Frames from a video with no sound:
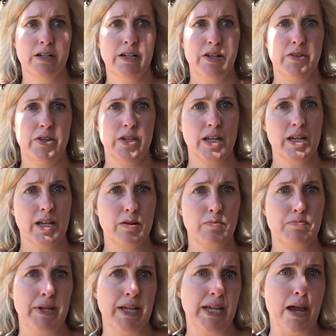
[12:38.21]
Do you think you
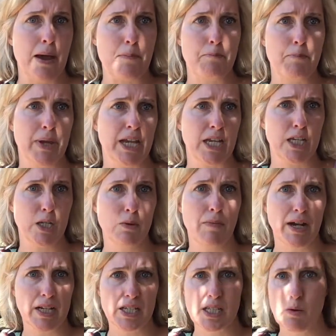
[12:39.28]
could be a big,
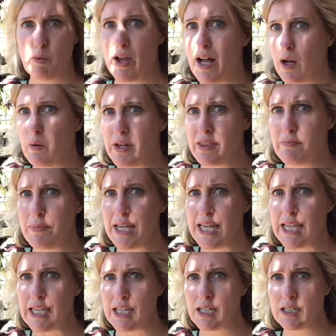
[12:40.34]
humongous whale with
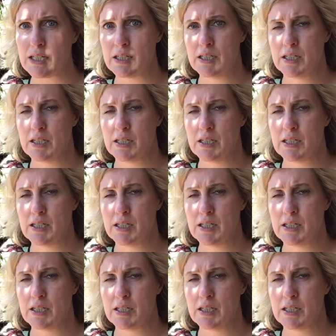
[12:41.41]
me?